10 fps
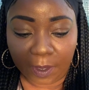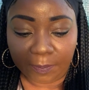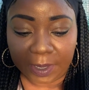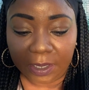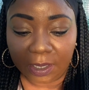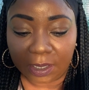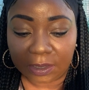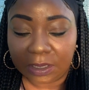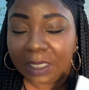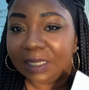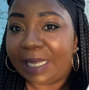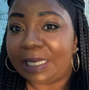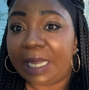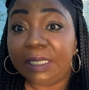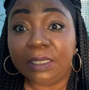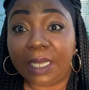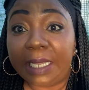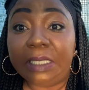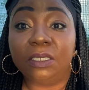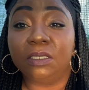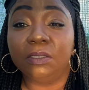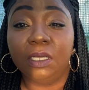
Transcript: because like I like a